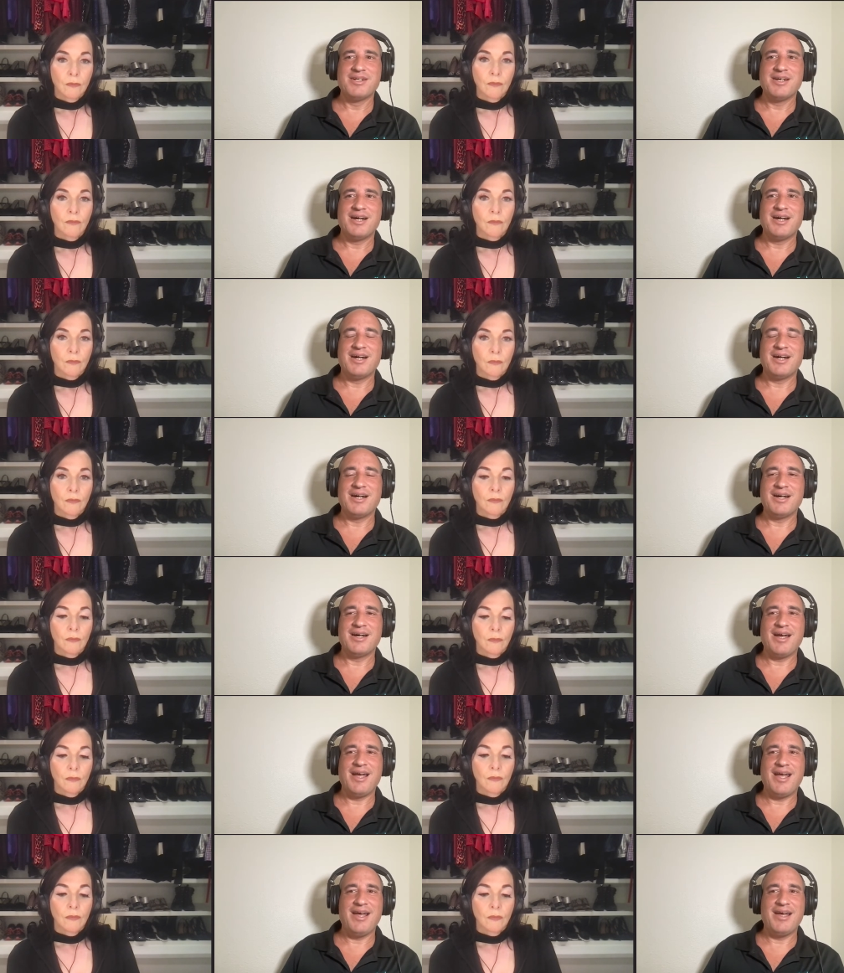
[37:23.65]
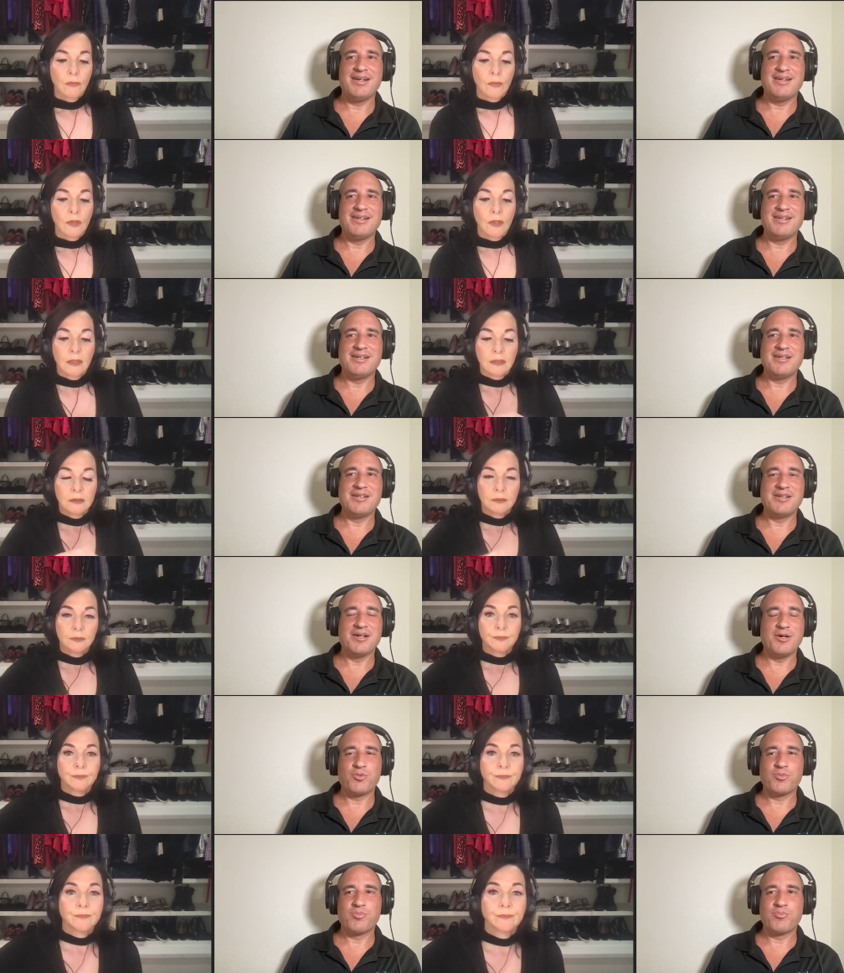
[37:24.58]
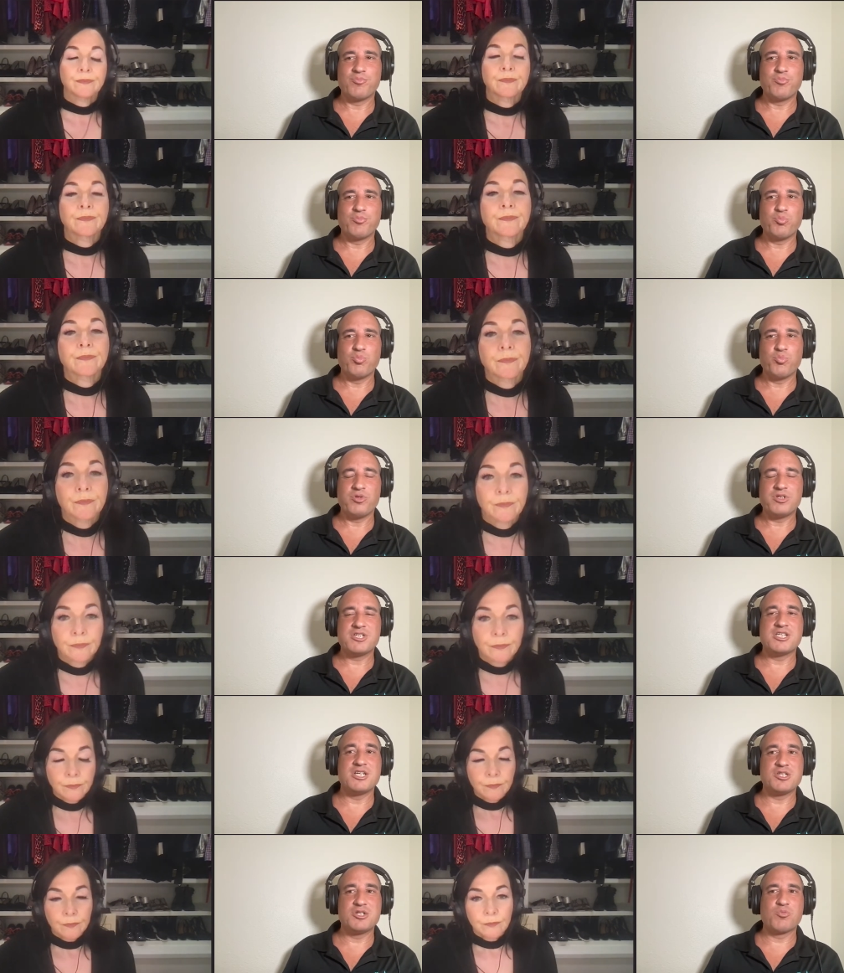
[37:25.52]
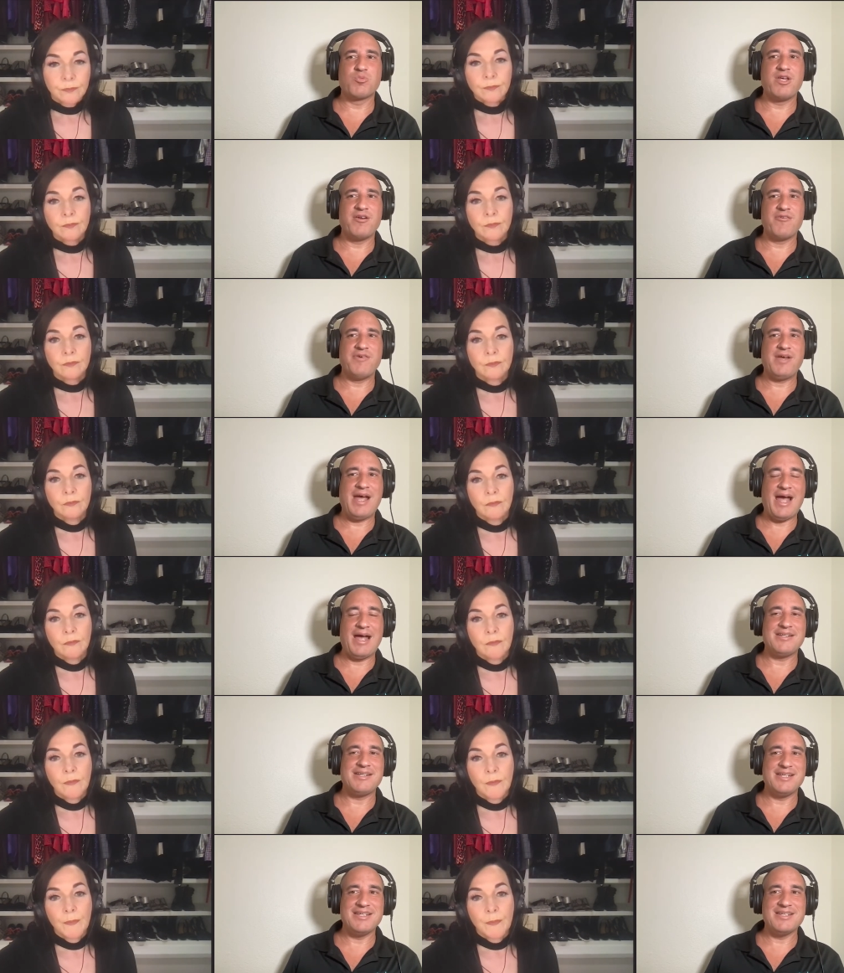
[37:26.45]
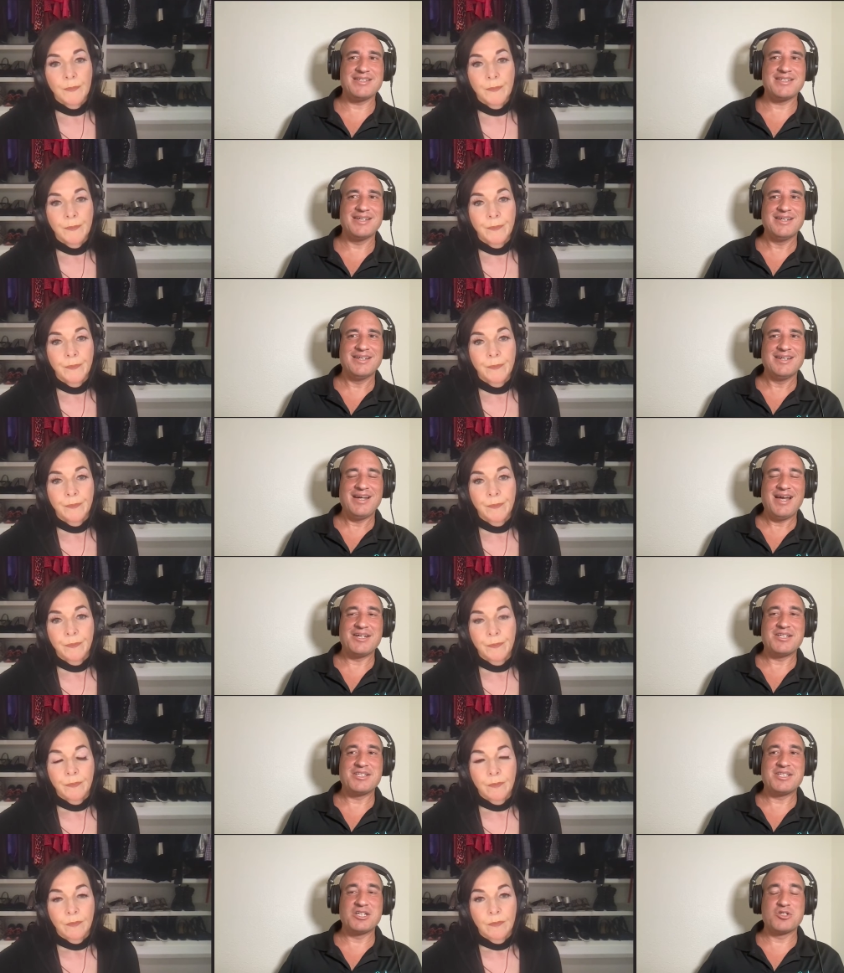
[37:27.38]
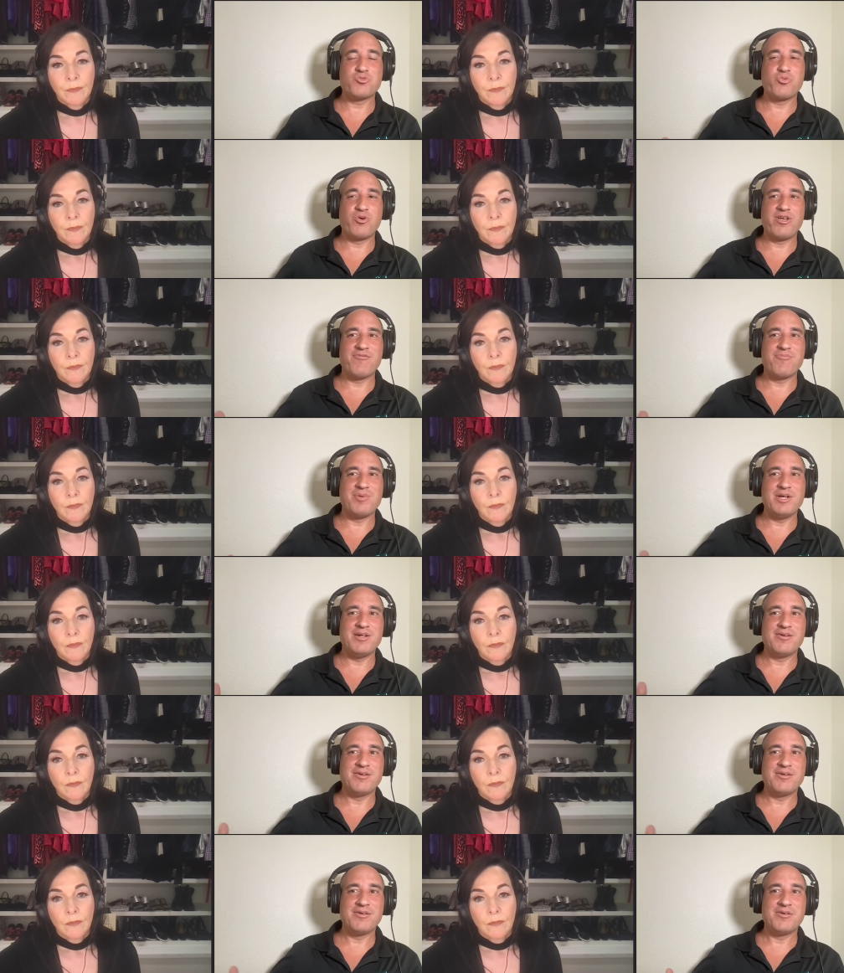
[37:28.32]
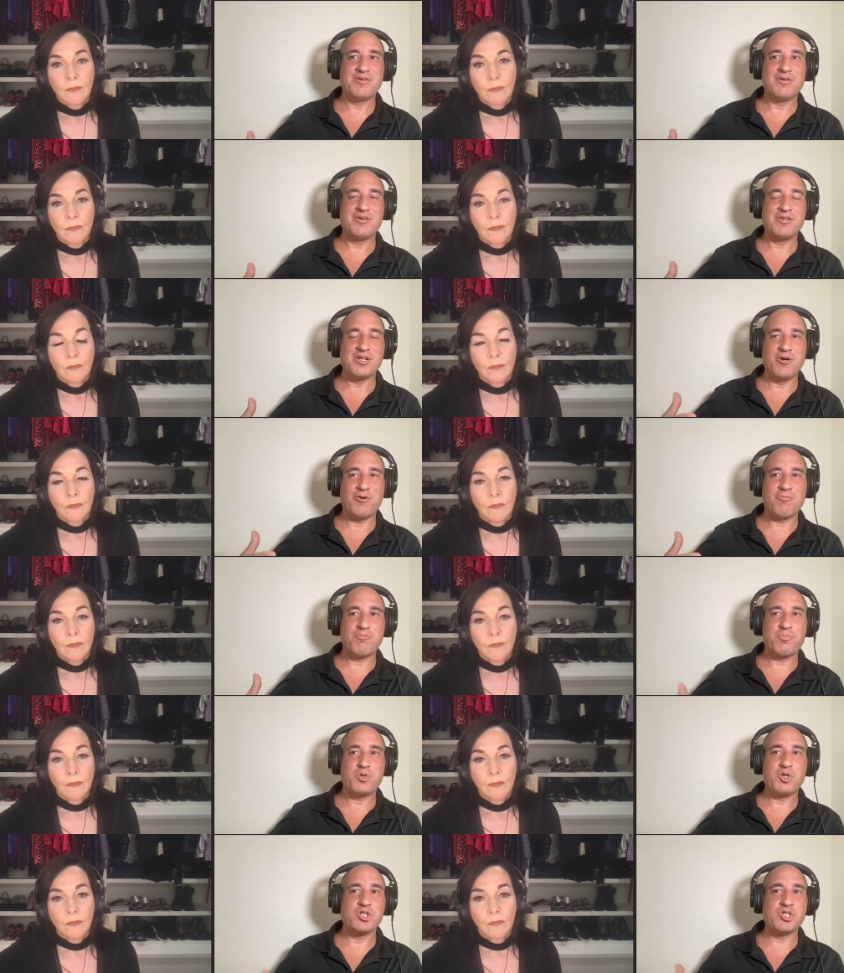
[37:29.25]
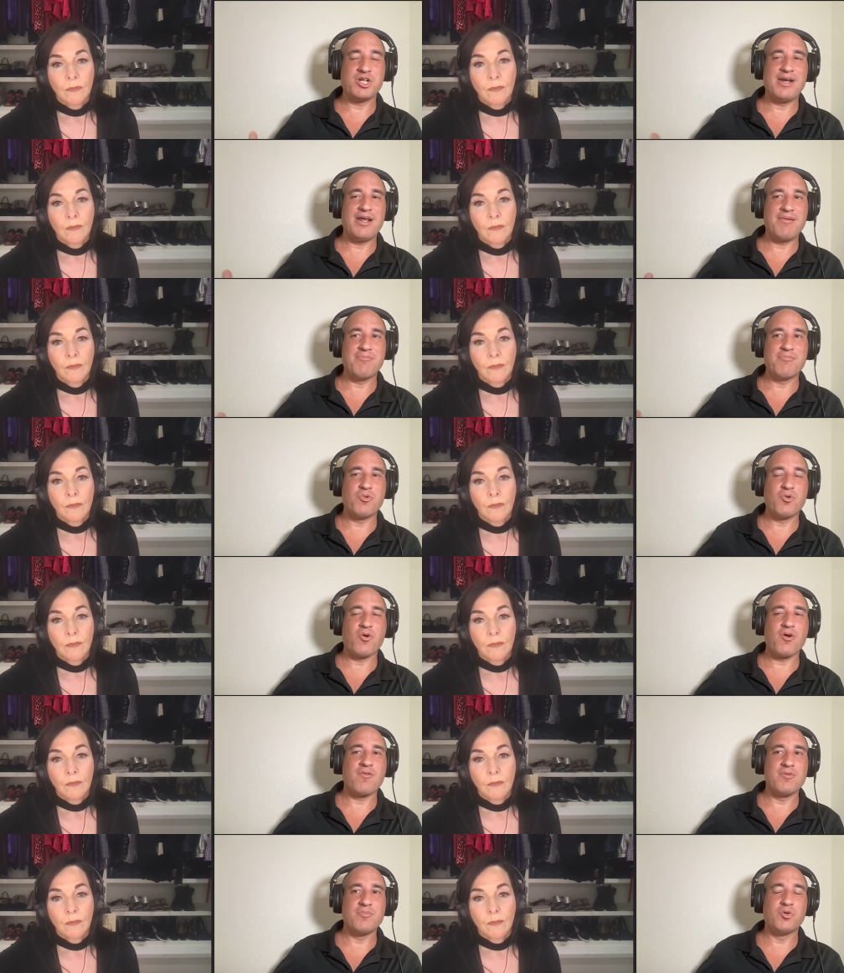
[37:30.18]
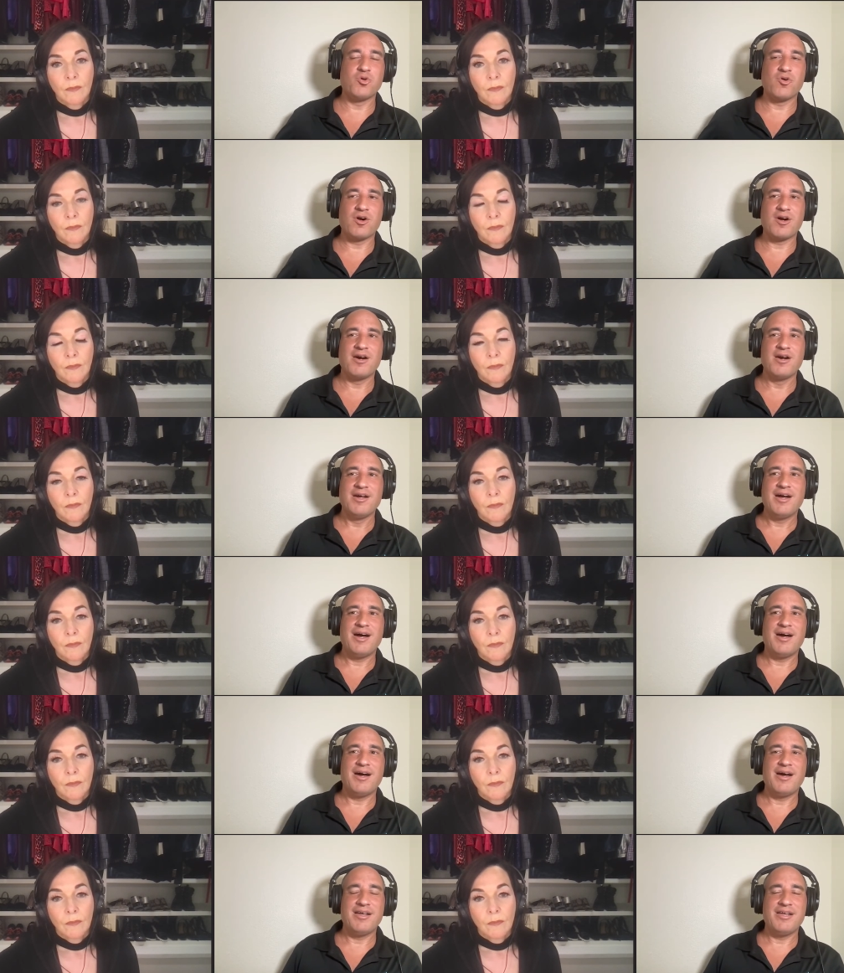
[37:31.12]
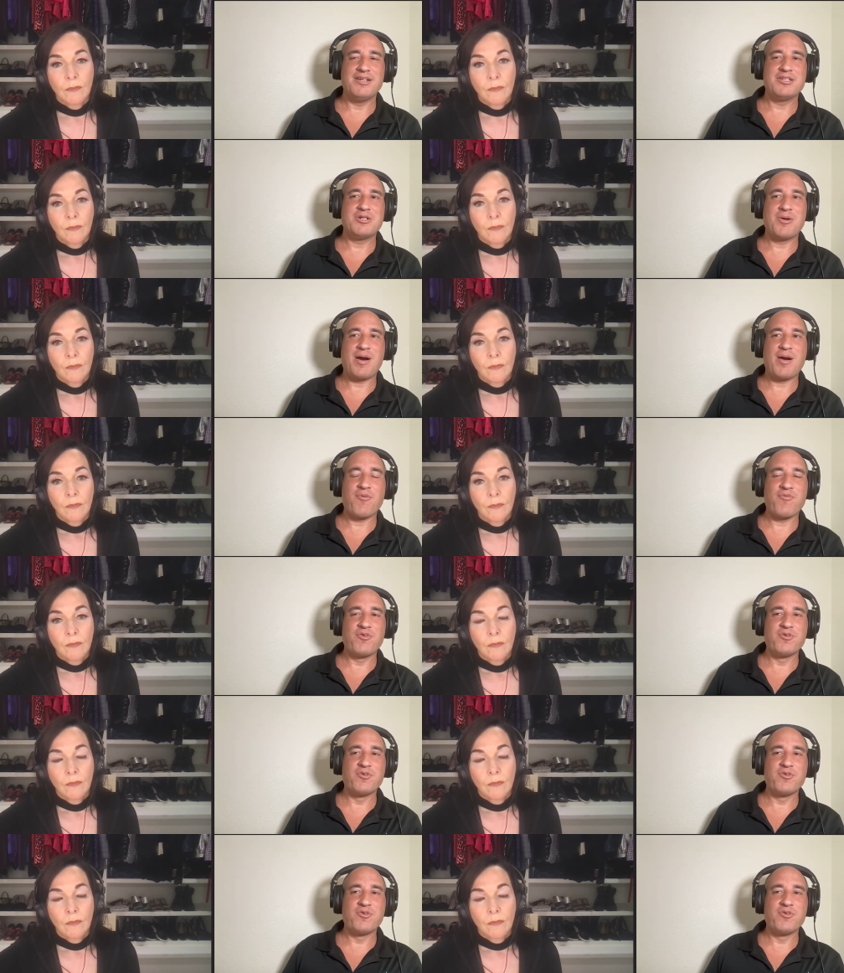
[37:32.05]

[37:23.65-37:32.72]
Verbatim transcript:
Speaker 1: Uh, and, you know, since we have had these and since we have been, you know, pushing them more and more uh, into our food